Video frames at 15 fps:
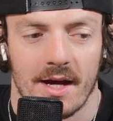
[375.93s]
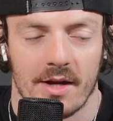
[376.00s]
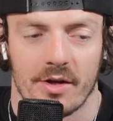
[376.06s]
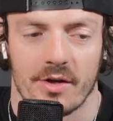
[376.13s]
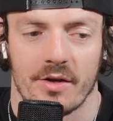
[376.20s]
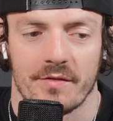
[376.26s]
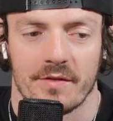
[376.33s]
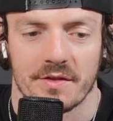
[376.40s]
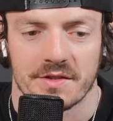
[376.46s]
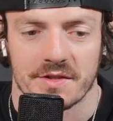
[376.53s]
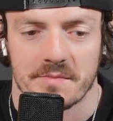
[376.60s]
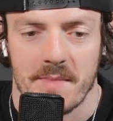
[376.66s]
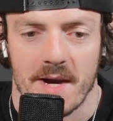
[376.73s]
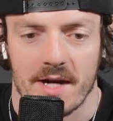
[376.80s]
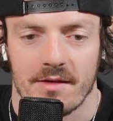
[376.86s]
I don't know if he was
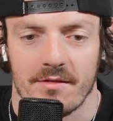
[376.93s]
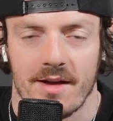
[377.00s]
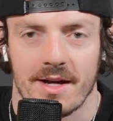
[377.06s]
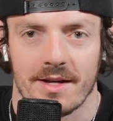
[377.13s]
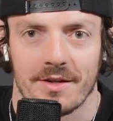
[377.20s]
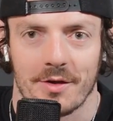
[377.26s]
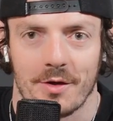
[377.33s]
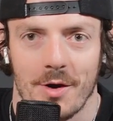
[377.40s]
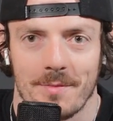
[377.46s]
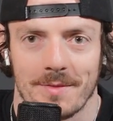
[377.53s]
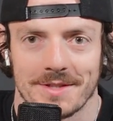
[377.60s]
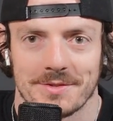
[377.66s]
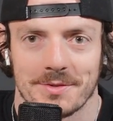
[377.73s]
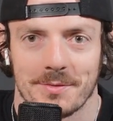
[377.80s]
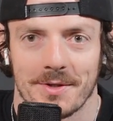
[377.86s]
just mucking around in the
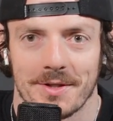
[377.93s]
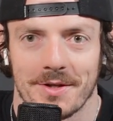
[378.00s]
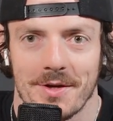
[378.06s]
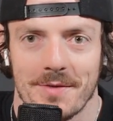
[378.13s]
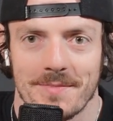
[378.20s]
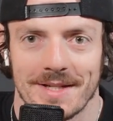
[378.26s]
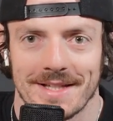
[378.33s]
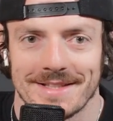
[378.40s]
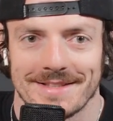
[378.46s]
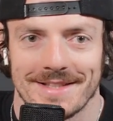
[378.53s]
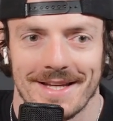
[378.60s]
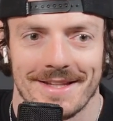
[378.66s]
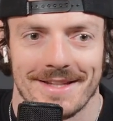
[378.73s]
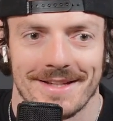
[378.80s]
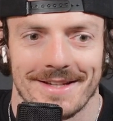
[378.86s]
comments or whatnot, but he
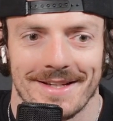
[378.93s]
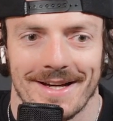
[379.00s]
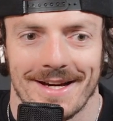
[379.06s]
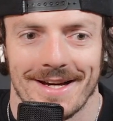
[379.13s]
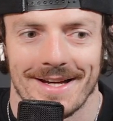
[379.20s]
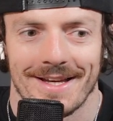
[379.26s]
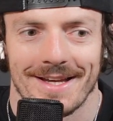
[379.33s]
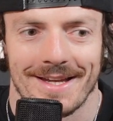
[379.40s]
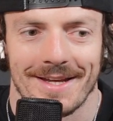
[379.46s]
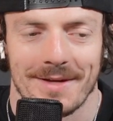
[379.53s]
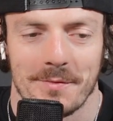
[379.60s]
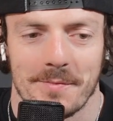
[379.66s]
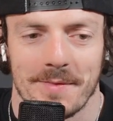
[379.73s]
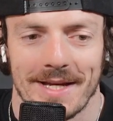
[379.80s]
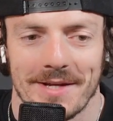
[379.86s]
said that he
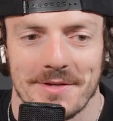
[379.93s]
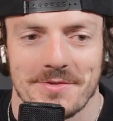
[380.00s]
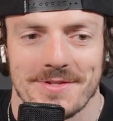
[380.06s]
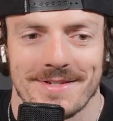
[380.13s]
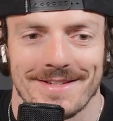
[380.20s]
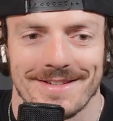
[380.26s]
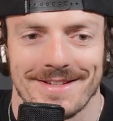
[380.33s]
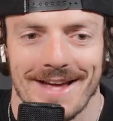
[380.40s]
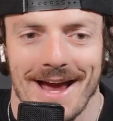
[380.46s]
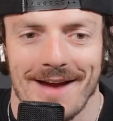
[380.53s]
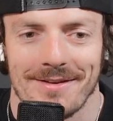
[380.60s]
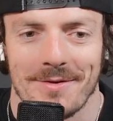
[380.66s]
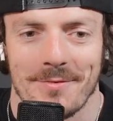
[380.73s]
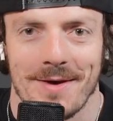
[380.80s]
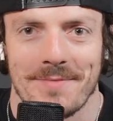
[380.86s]
would be interested in the
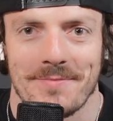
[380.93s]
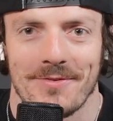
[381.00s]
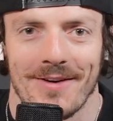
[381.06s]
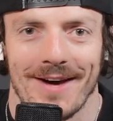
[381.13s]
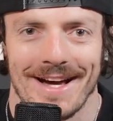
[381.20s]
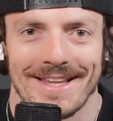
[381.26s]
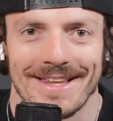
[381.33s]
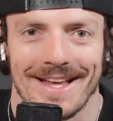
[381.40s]
Harry Webb fight.